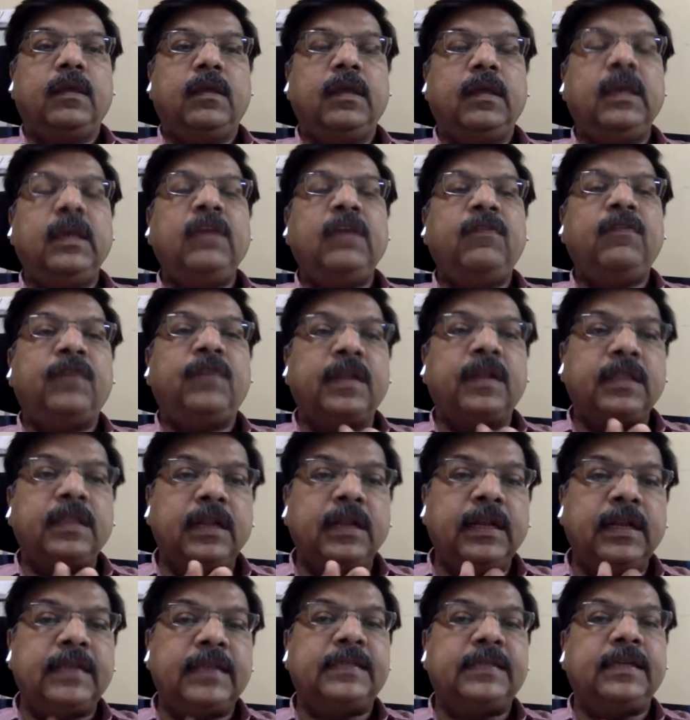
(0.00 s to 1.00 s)
he
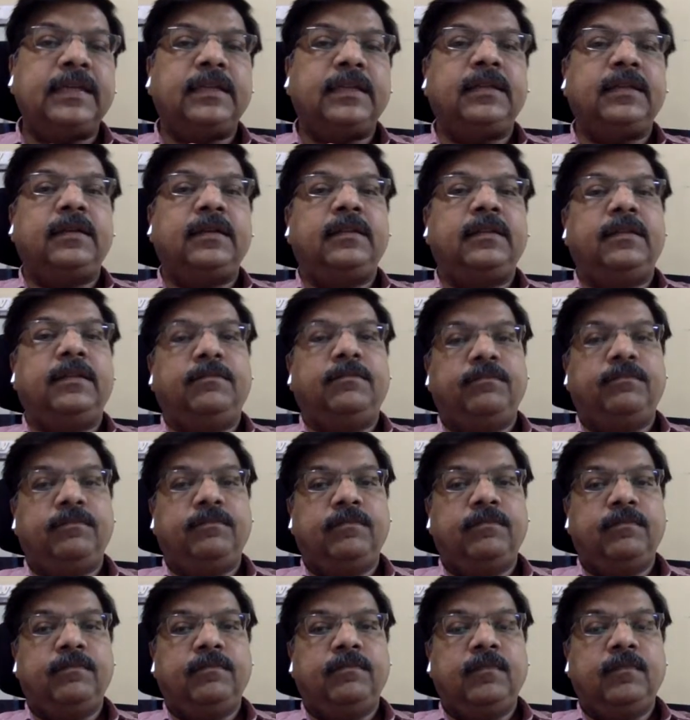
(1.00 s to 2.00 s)
further dissected
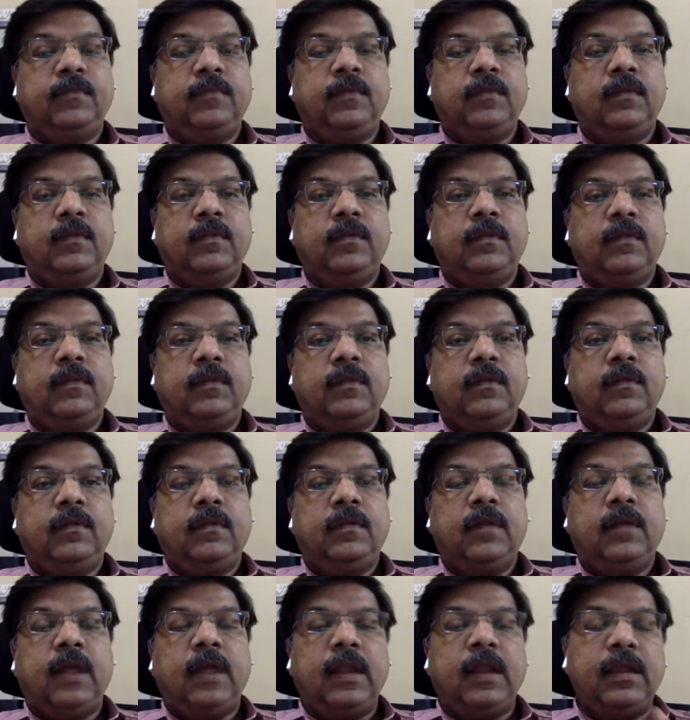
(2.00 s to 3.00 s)
them
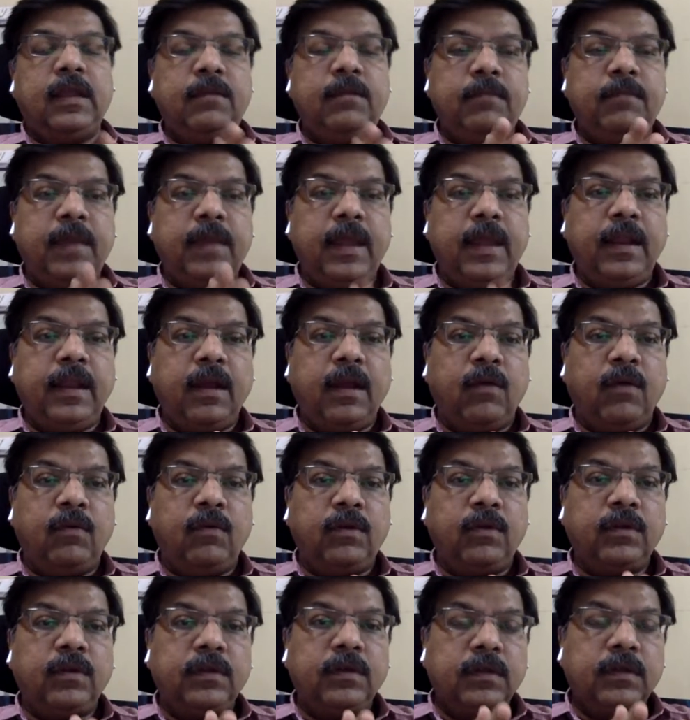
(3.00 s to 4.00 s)
and he made
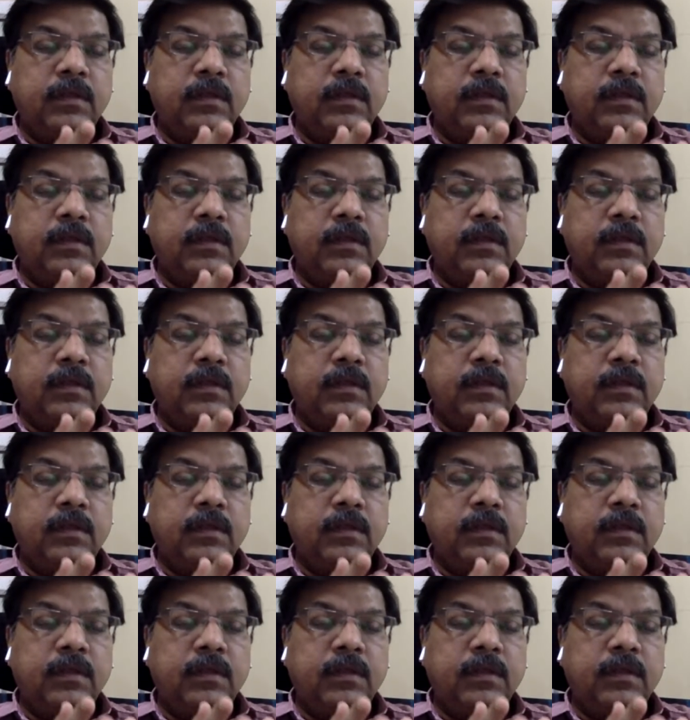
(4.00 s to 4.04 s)
out